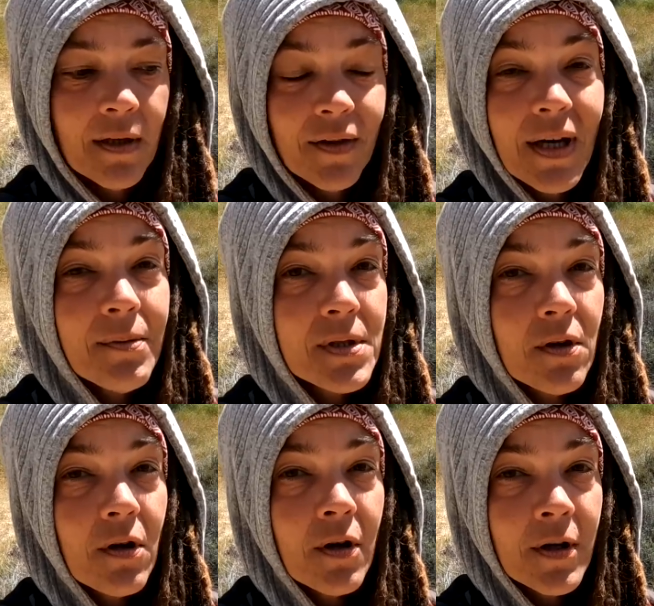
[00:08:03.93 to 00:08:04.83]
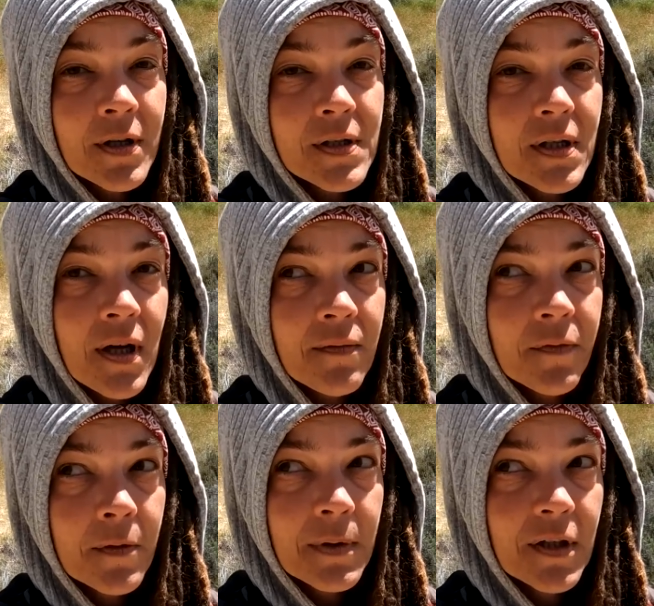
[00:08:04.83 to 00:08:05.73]
That was the hardest time
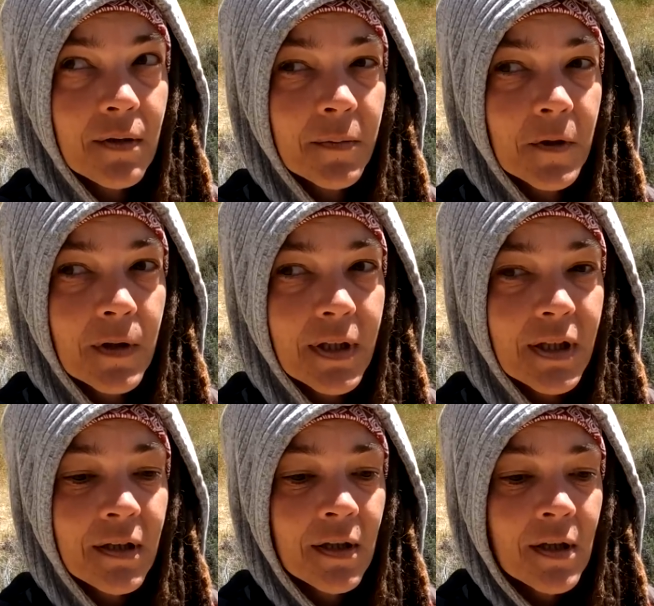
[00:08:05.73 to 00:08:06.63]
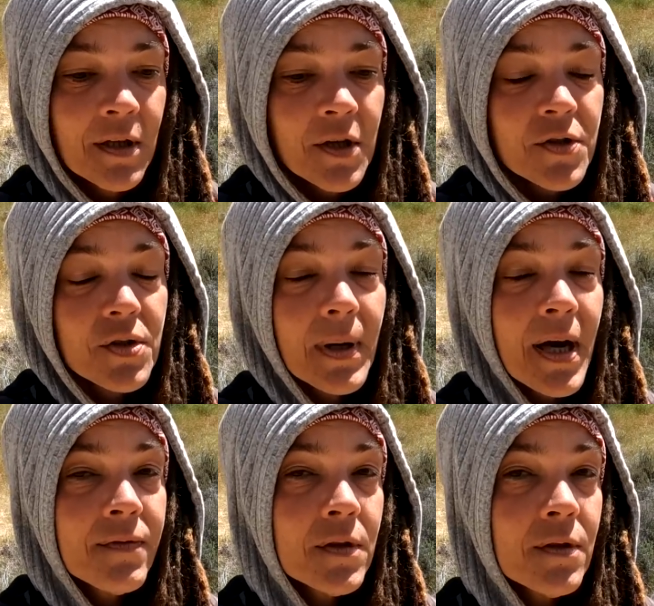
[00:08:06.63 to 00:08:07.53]
for me in the morning. So
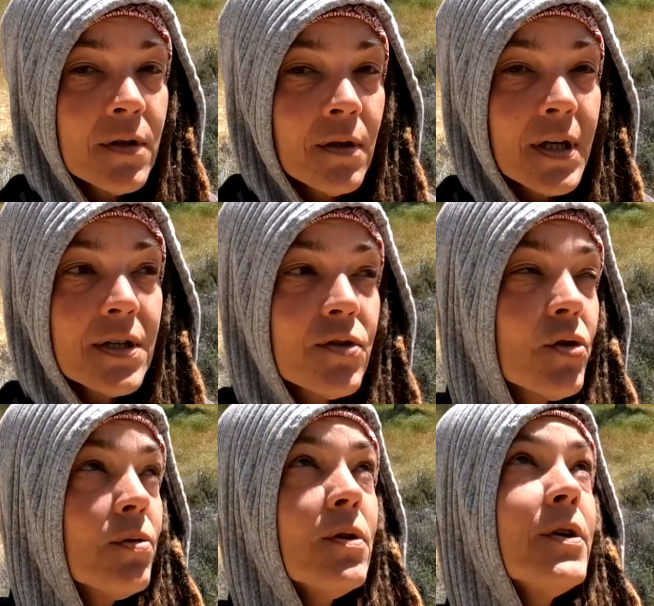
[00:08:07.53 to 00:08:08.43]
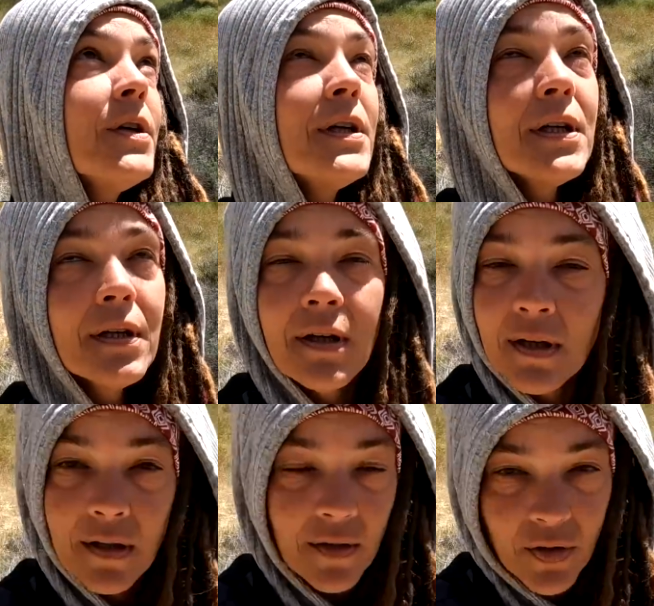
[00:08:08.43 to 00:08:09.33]
after enduring
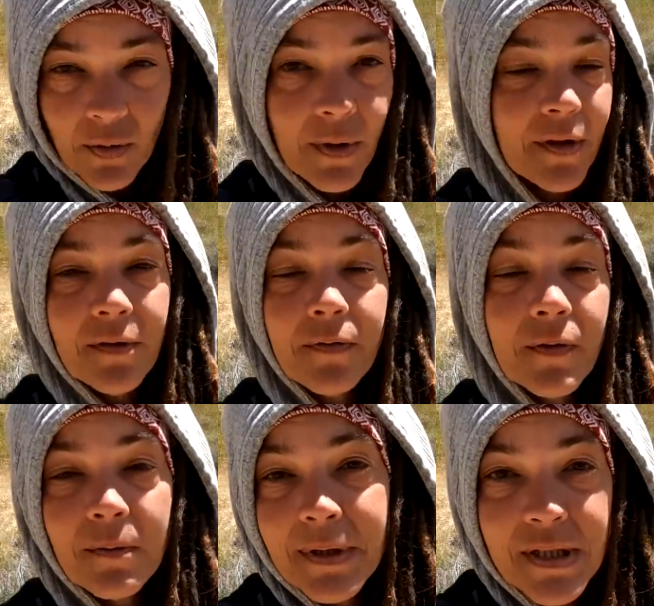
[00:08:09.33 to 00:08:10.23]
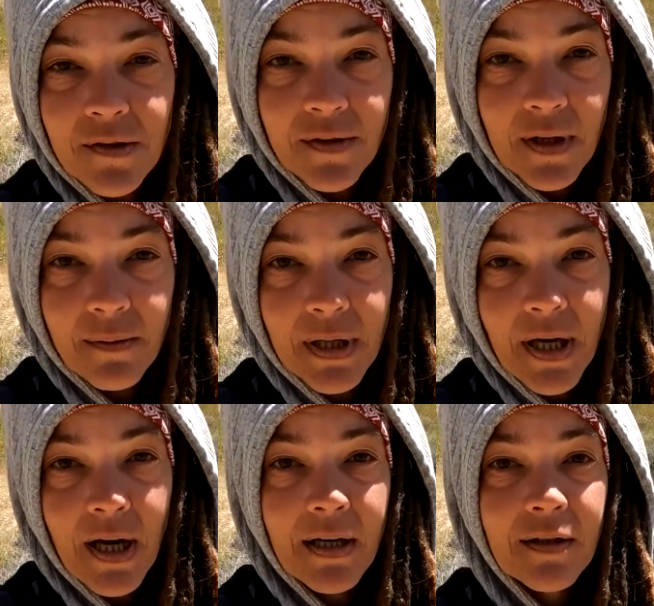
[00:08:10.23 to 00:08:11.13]
the wonderful winter that we
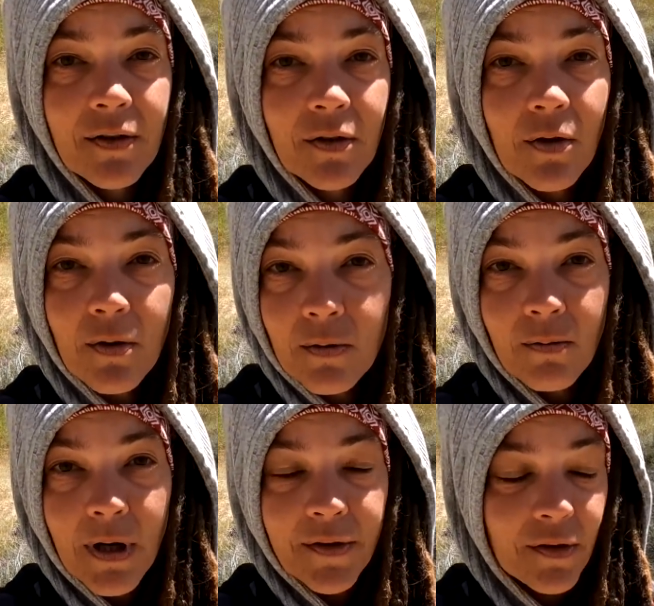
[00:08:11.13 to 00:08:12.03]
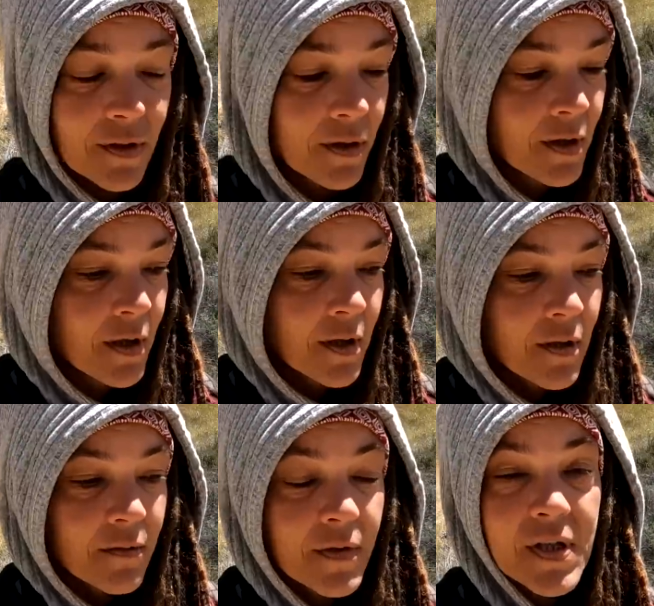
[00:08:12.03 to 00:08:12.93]
had in the cold weather
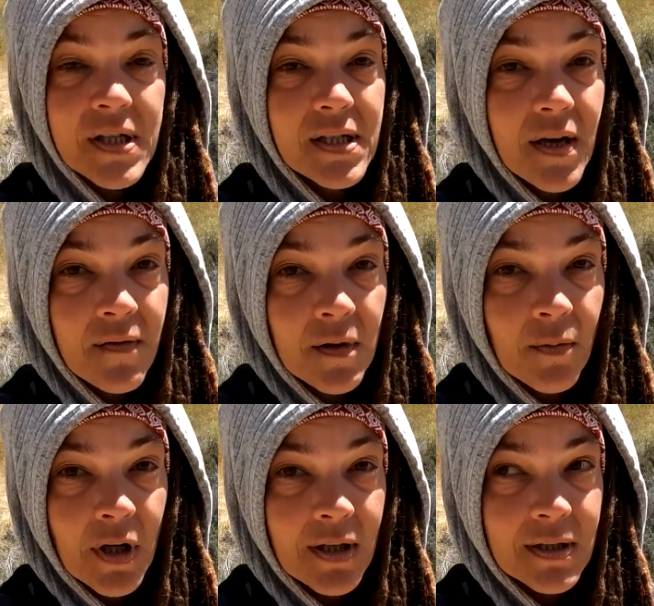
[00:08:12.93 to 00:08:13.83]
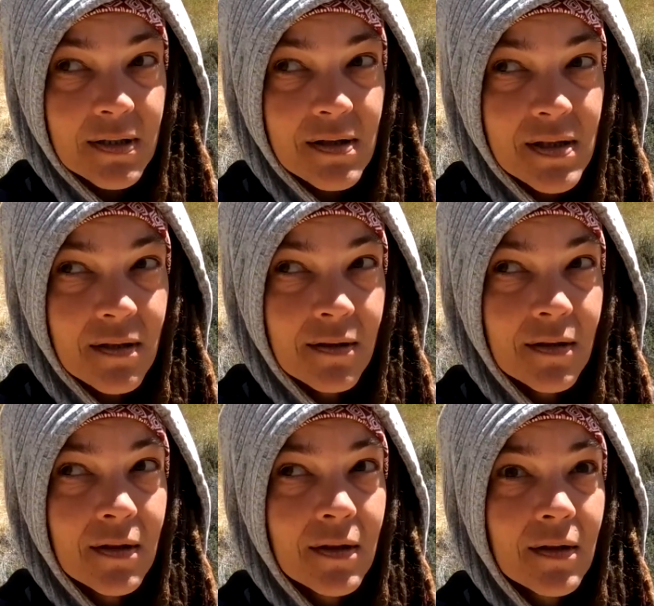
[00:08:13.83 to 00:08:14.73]
for 7 months,
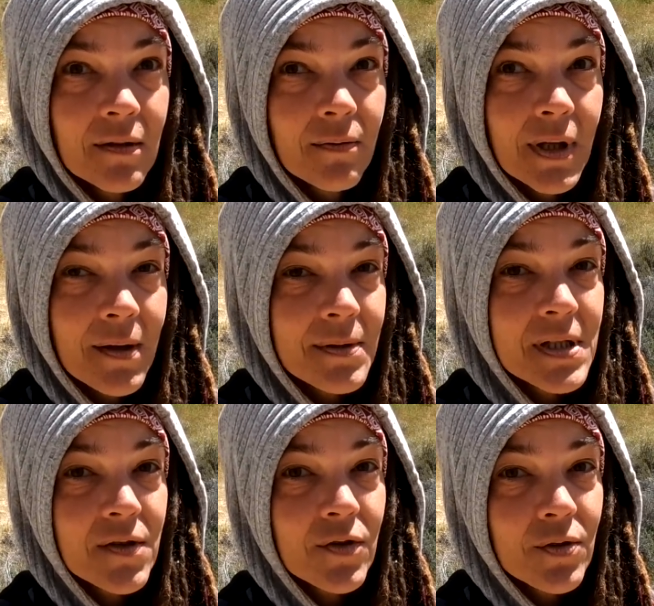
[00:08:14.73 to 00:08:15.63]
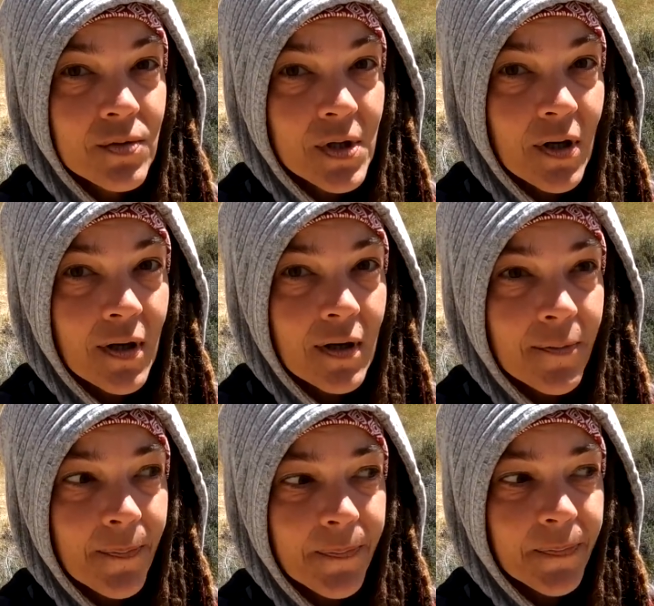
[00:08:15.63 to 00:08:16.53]
when I was in Utah,
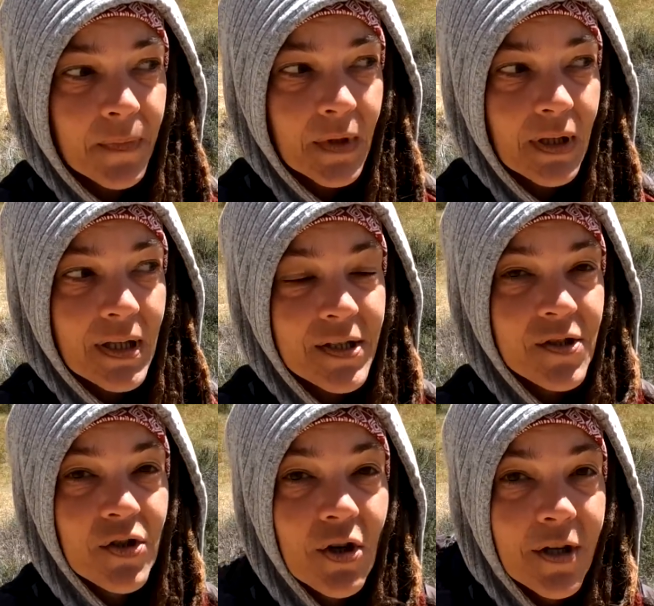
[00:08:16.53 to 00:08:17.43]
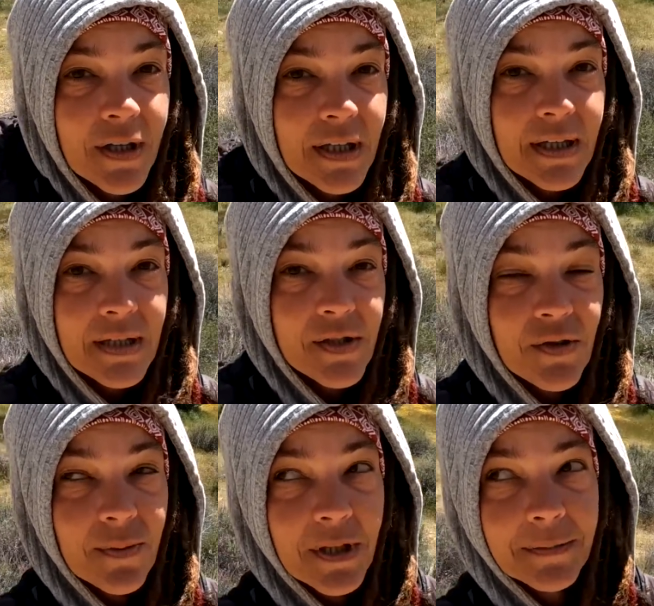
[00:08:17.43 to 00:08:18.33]
it started getting
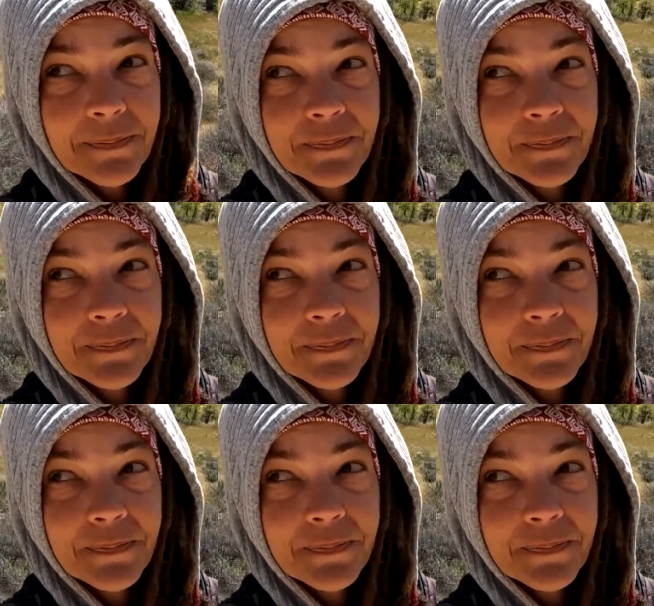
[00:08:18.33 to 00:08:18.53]
to me.